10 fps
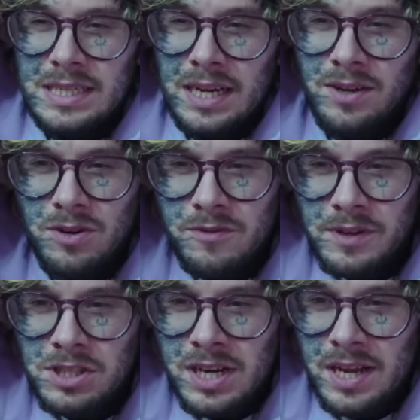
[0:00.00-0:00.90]
I don't know if
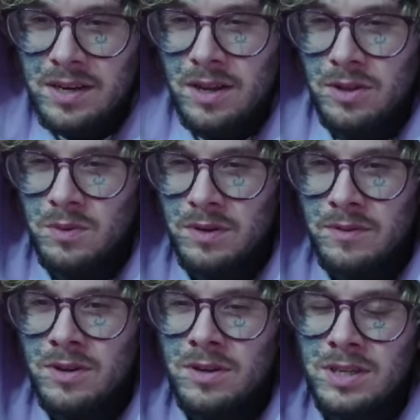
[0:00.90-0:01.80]
I should add another one of
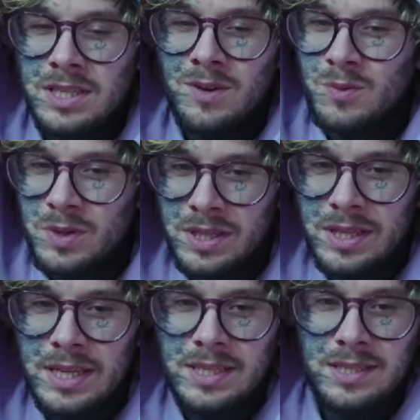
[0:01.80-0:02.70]
her because I'd really
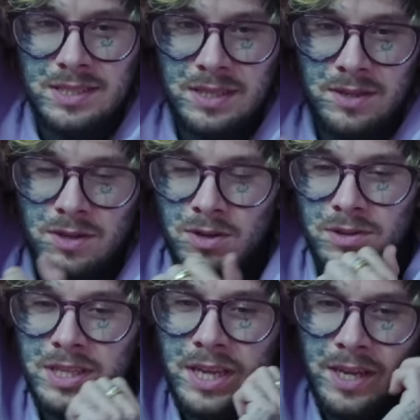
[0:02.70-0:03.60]
like to see her
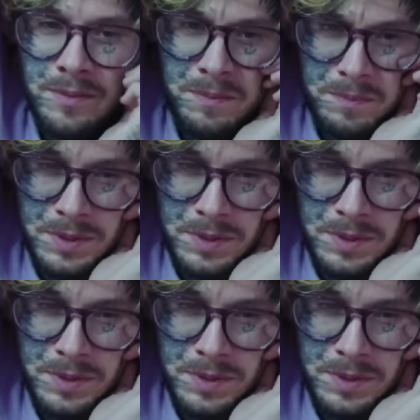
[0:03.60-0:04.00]
early game